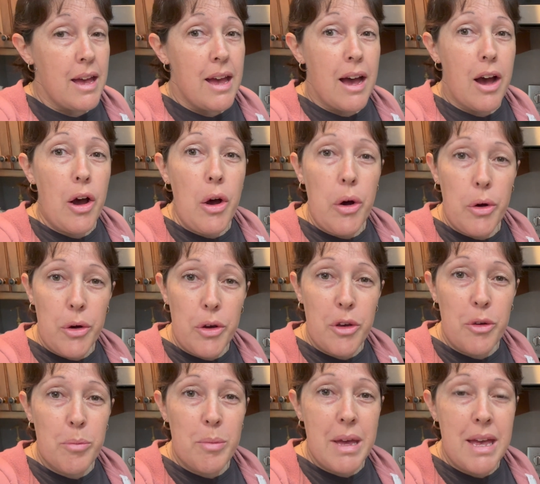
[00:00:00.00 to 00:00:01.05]
a
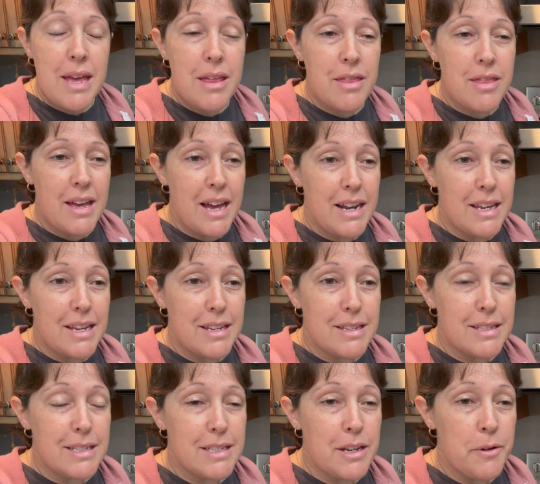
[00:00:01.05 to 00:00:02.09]
home that
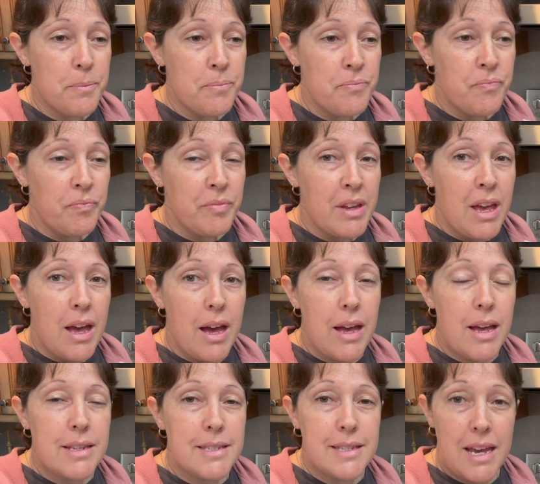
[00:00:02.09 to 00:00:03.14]
is
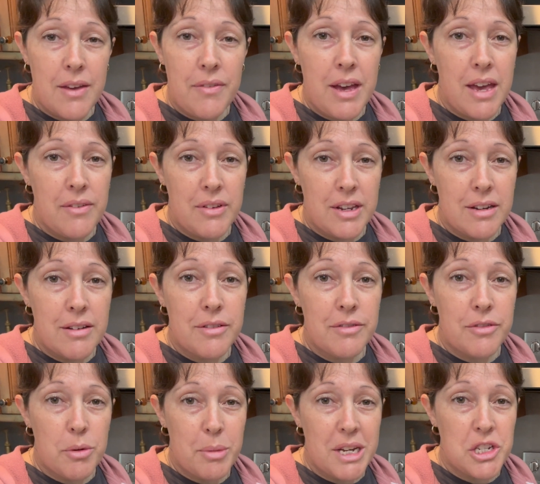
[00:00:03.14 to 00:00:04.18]
a safe haven
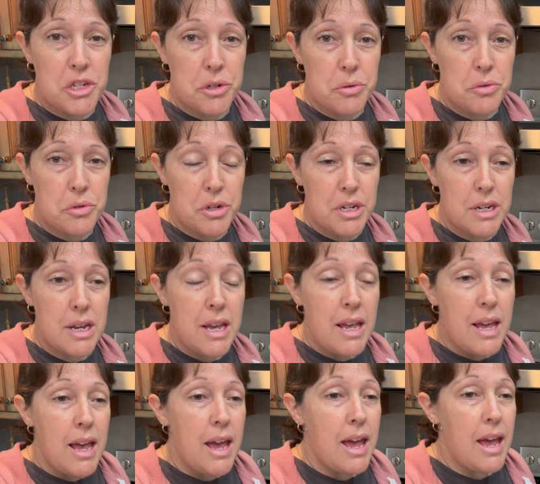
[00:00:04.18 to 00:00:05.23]
for my children
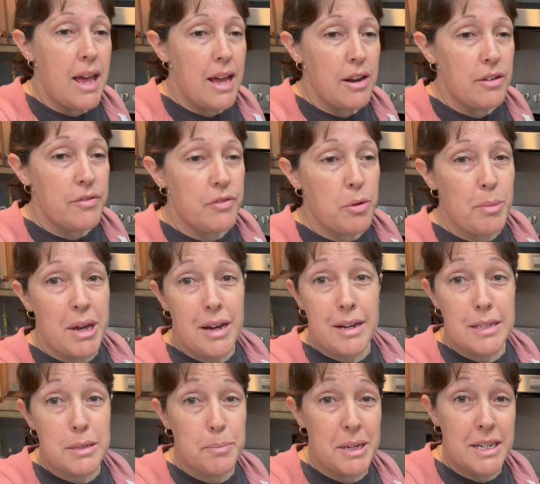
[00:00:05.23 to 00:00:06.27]
and for my
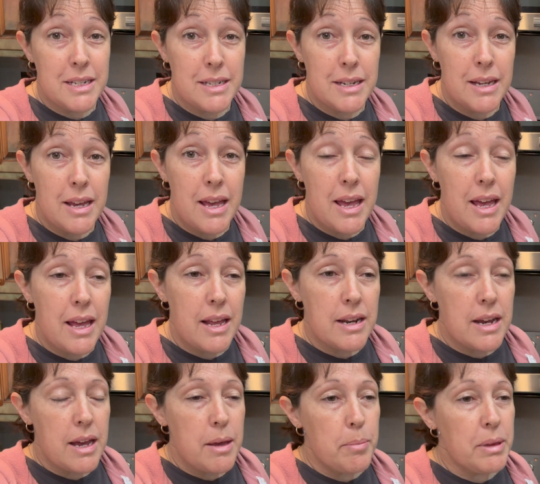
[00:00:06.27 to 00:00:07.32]
husband, and
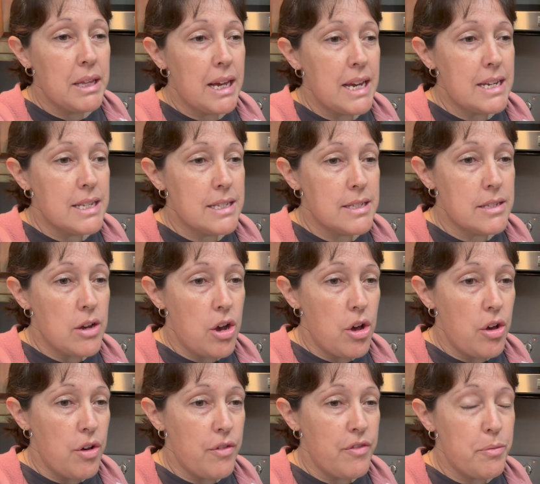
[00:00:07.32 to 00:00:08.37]
a place
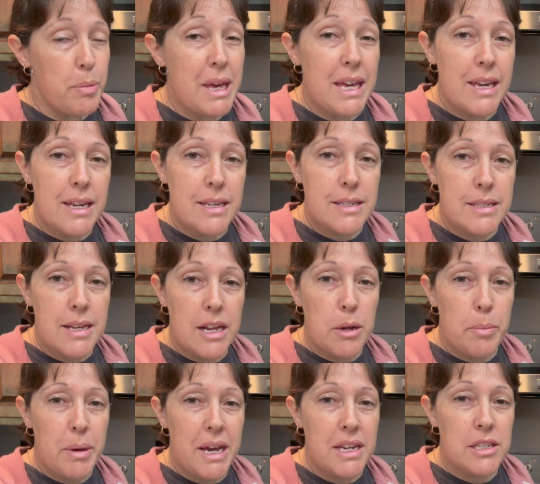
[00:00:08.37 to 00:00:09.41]
of peace and a
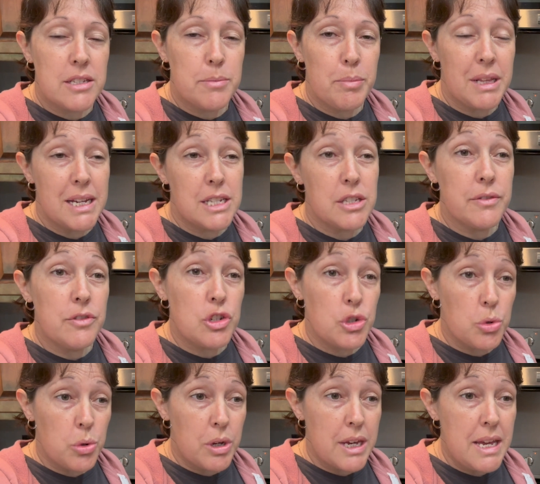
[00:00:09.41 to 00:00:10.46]
place of
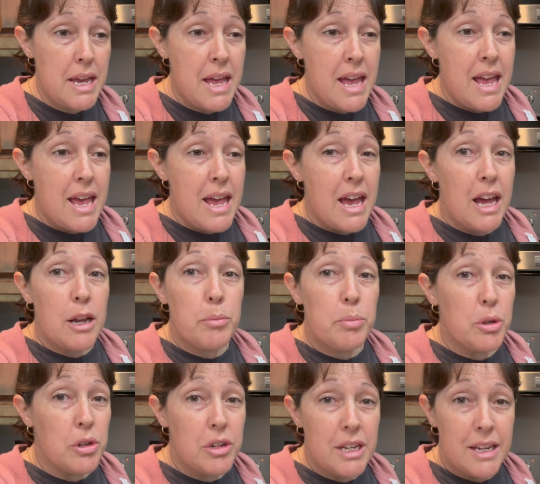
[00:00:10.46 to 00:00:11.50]
joy and
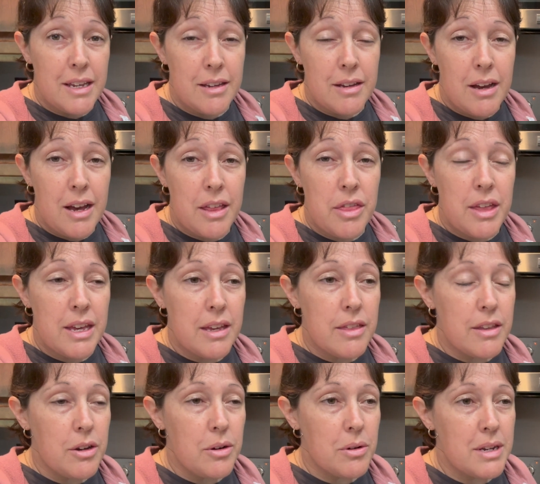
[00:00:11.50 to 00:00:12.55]
beauty. I think
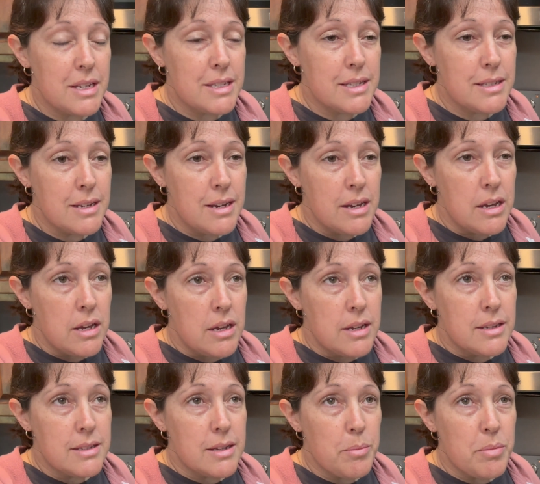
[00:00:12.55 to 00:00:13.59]
there is
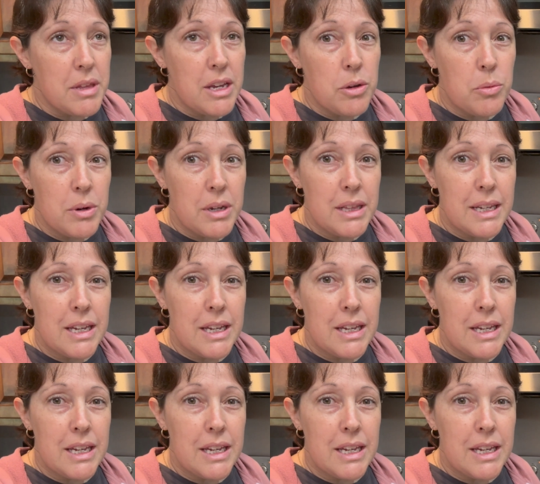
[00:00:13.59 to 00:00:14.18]
something really